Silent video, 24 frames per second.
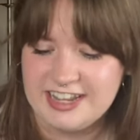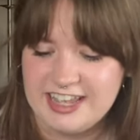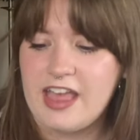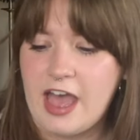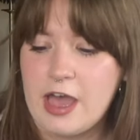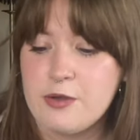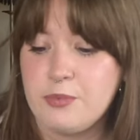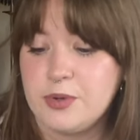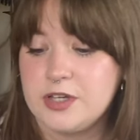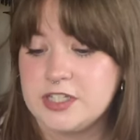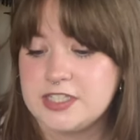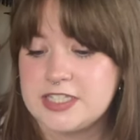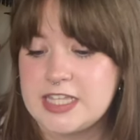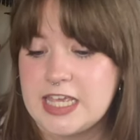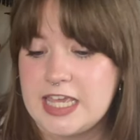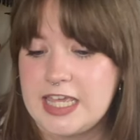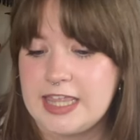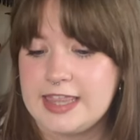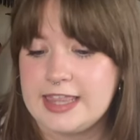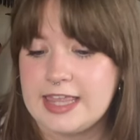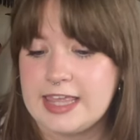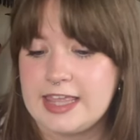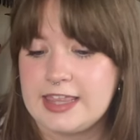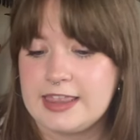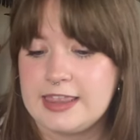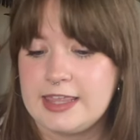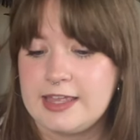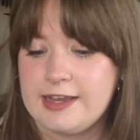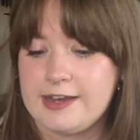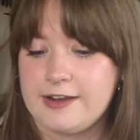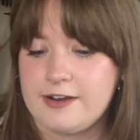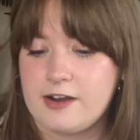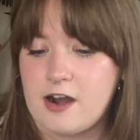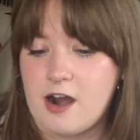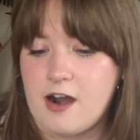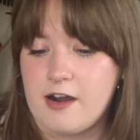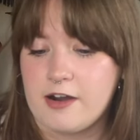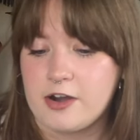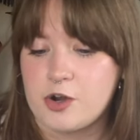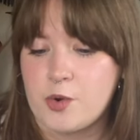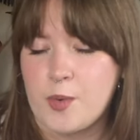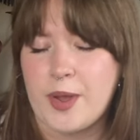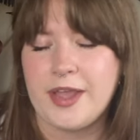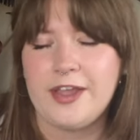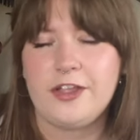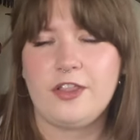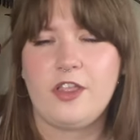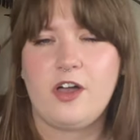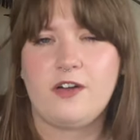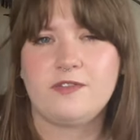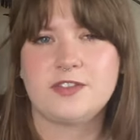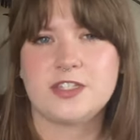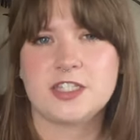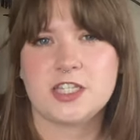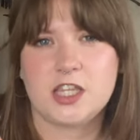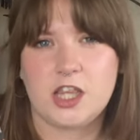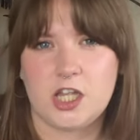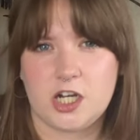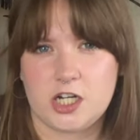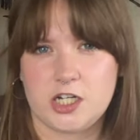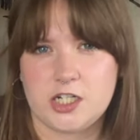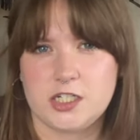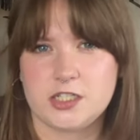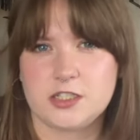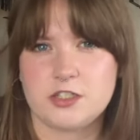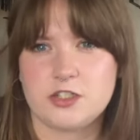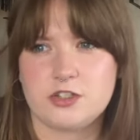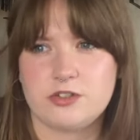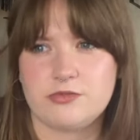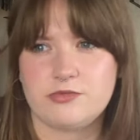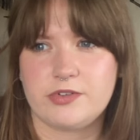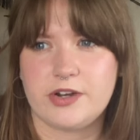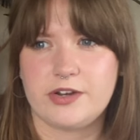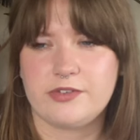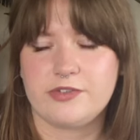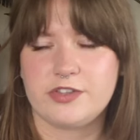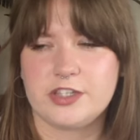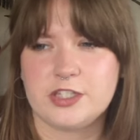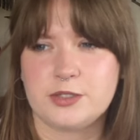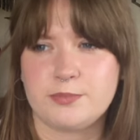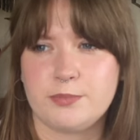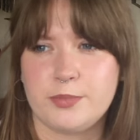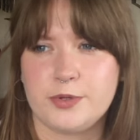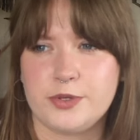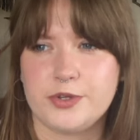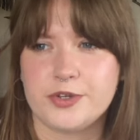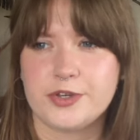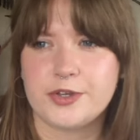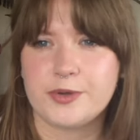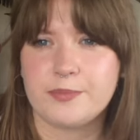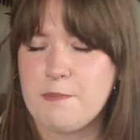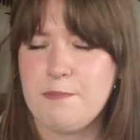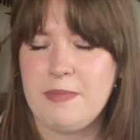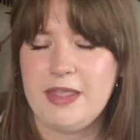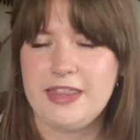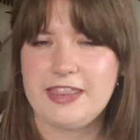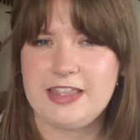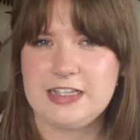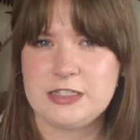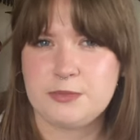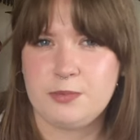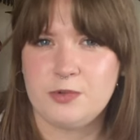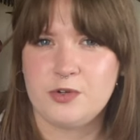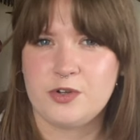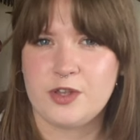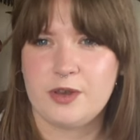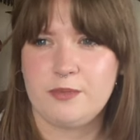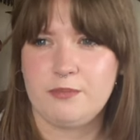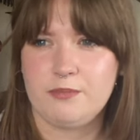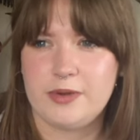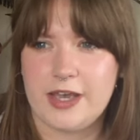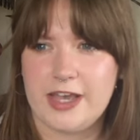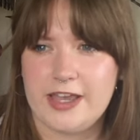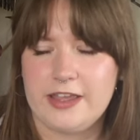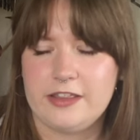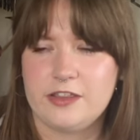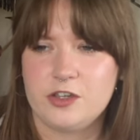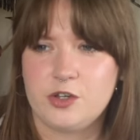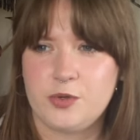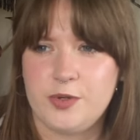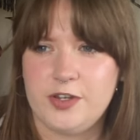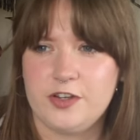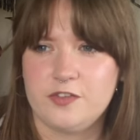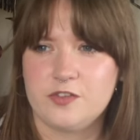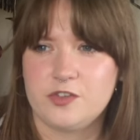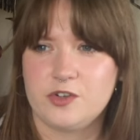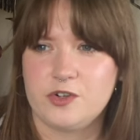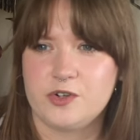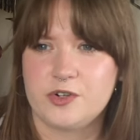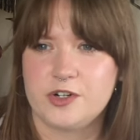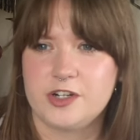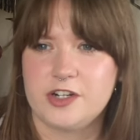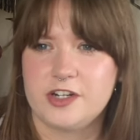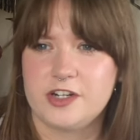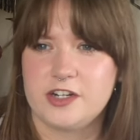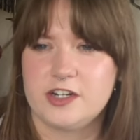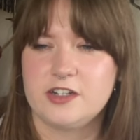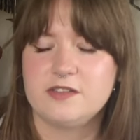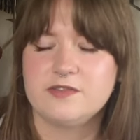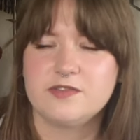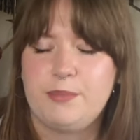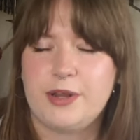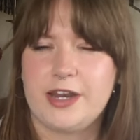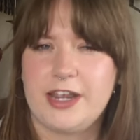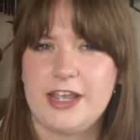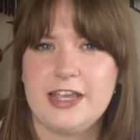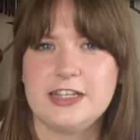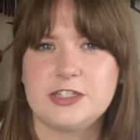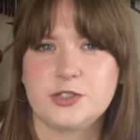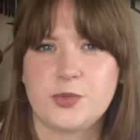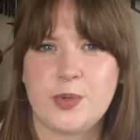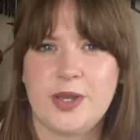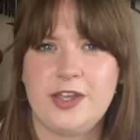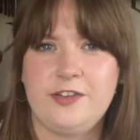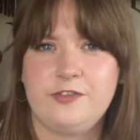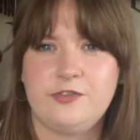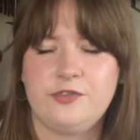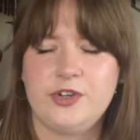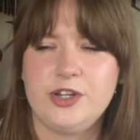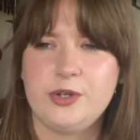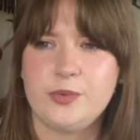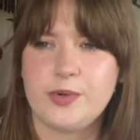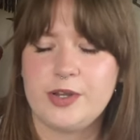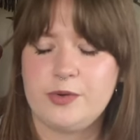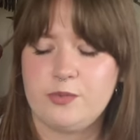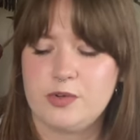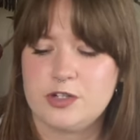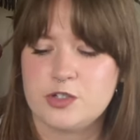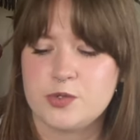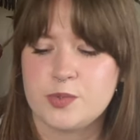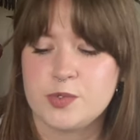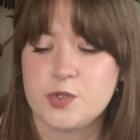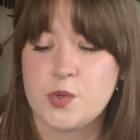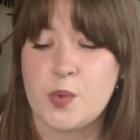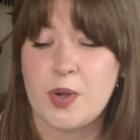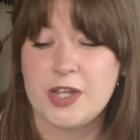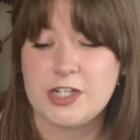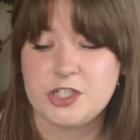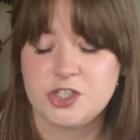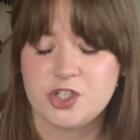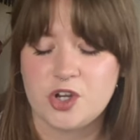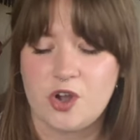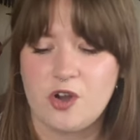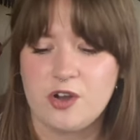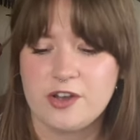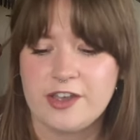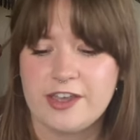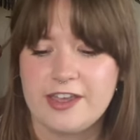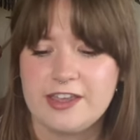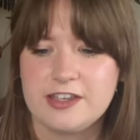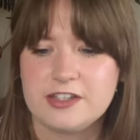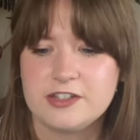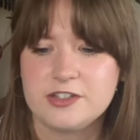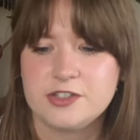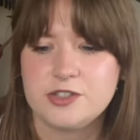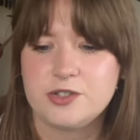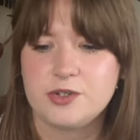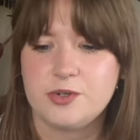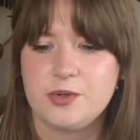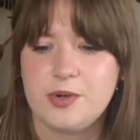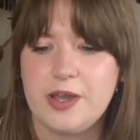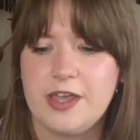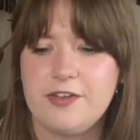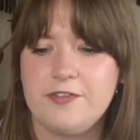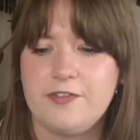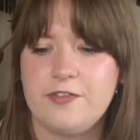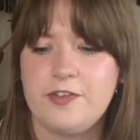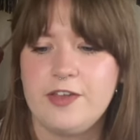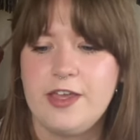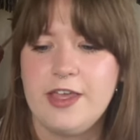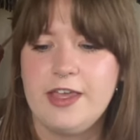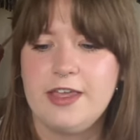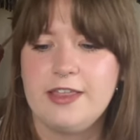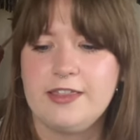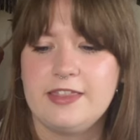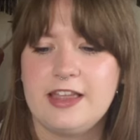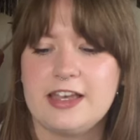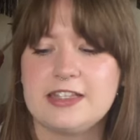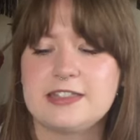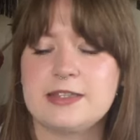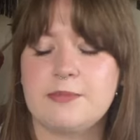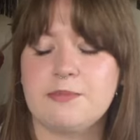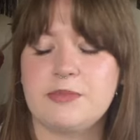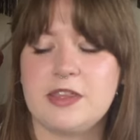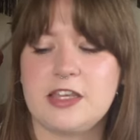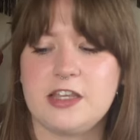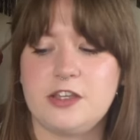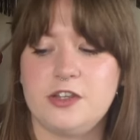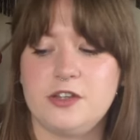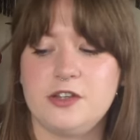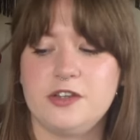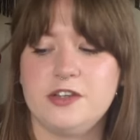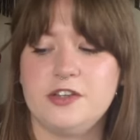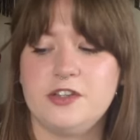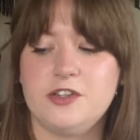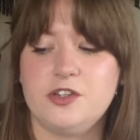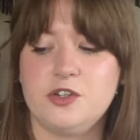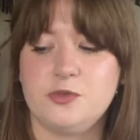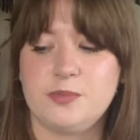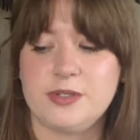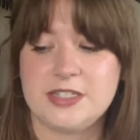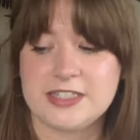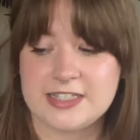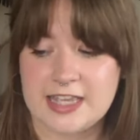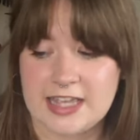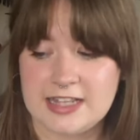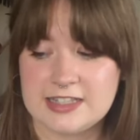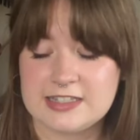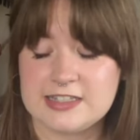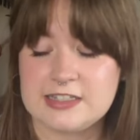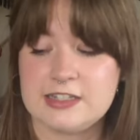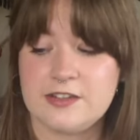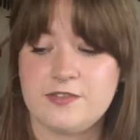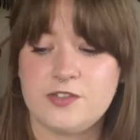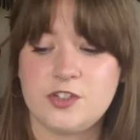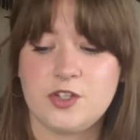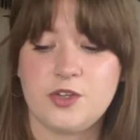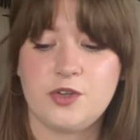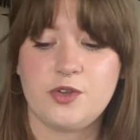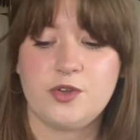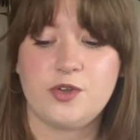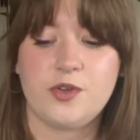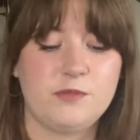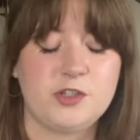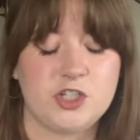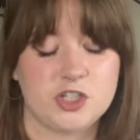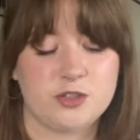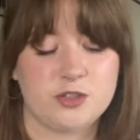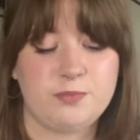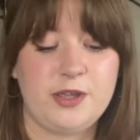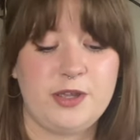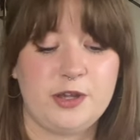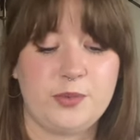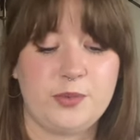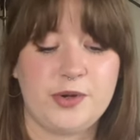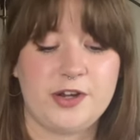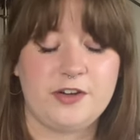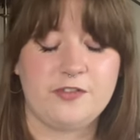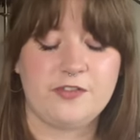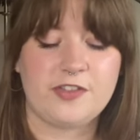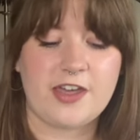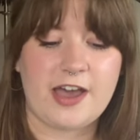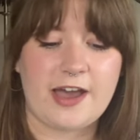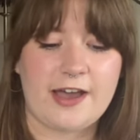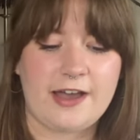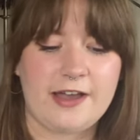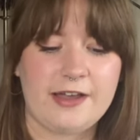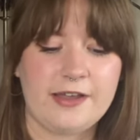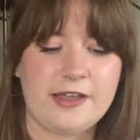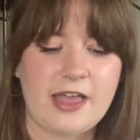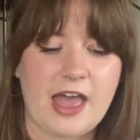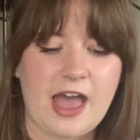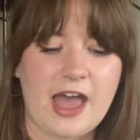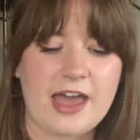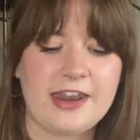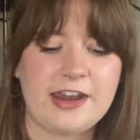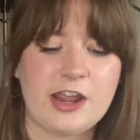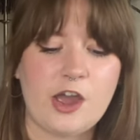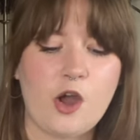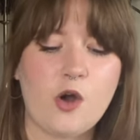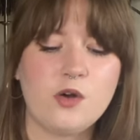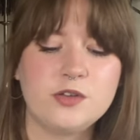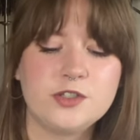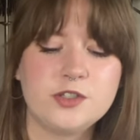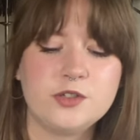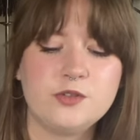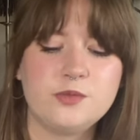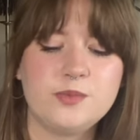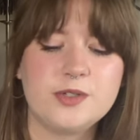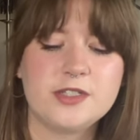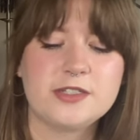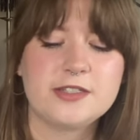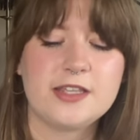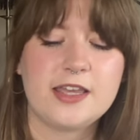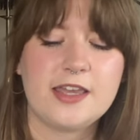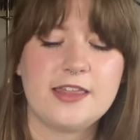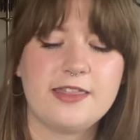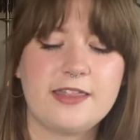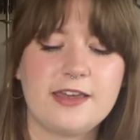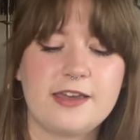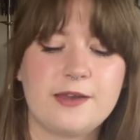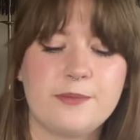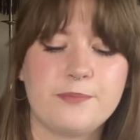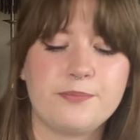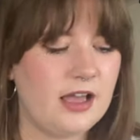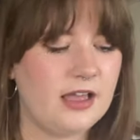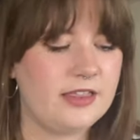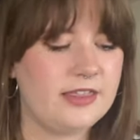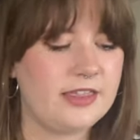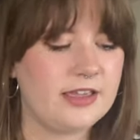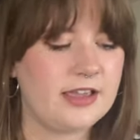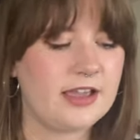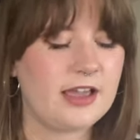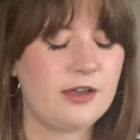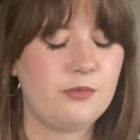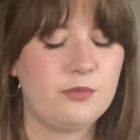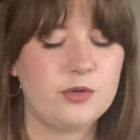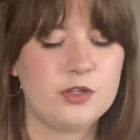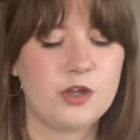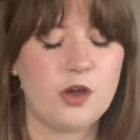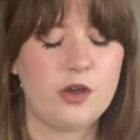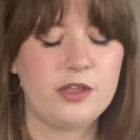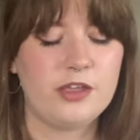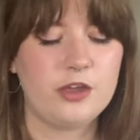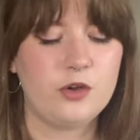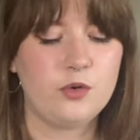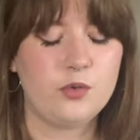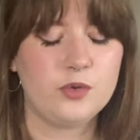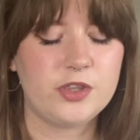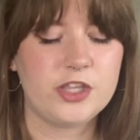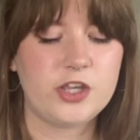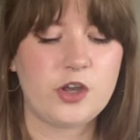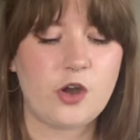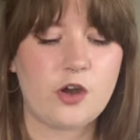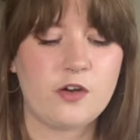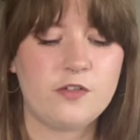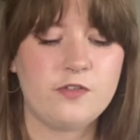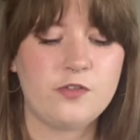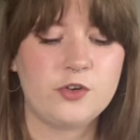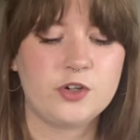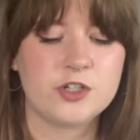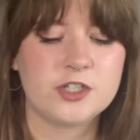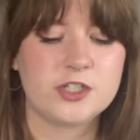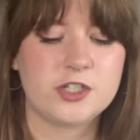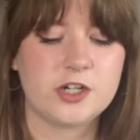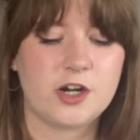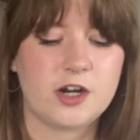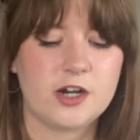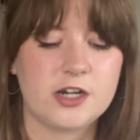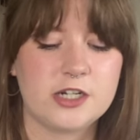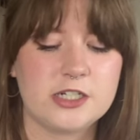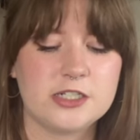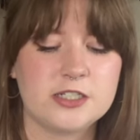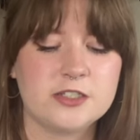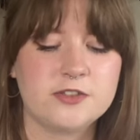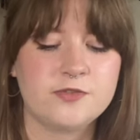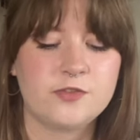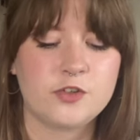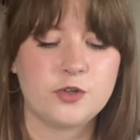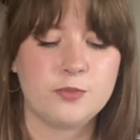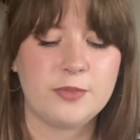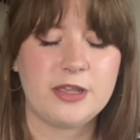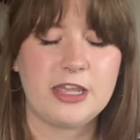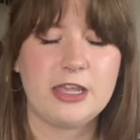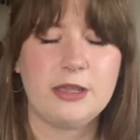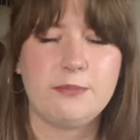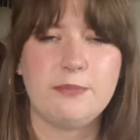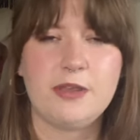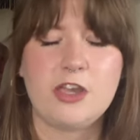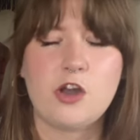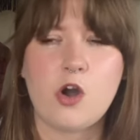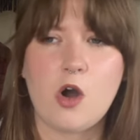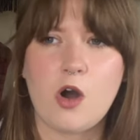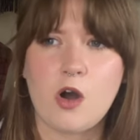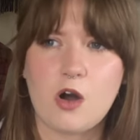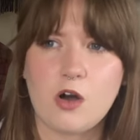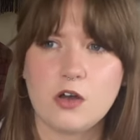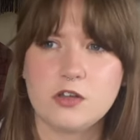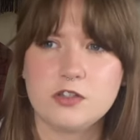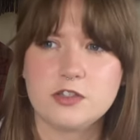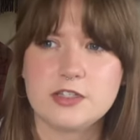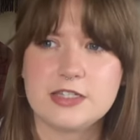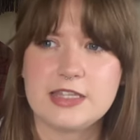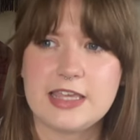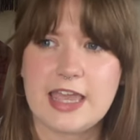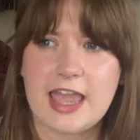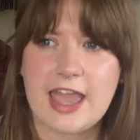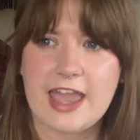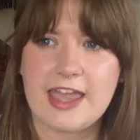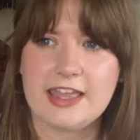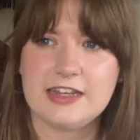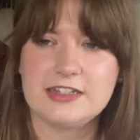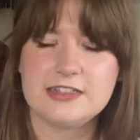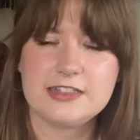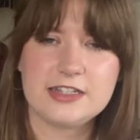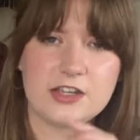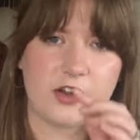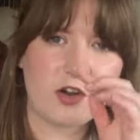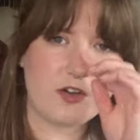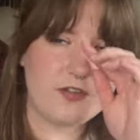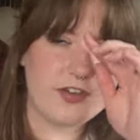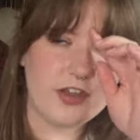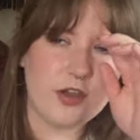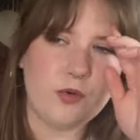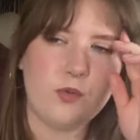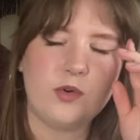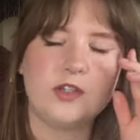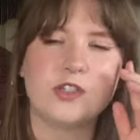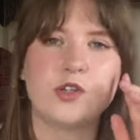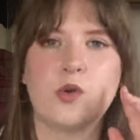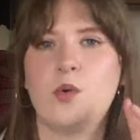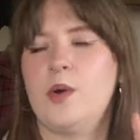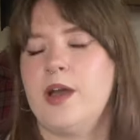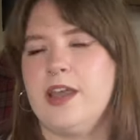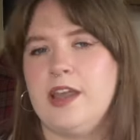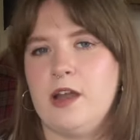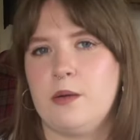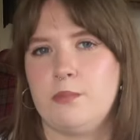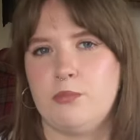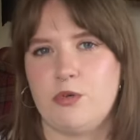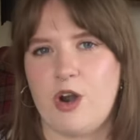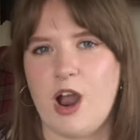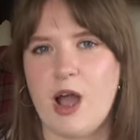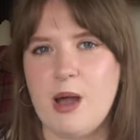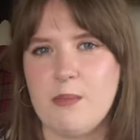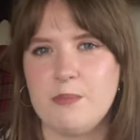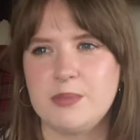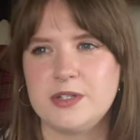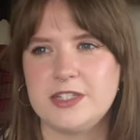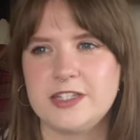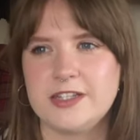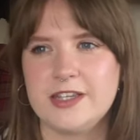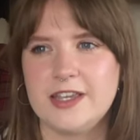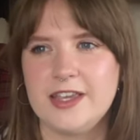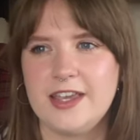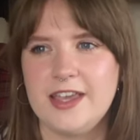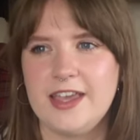I will say that there are quite a lot of slurs throughout this book, mainly spoken by the Queen of the Corner, but it is quite frequent, which was quite shocking. So if that's something you'll be sensitive to, just be aware of that. And I also will say that I think it only got 4 stars for me because the ending of it was quite abrupt.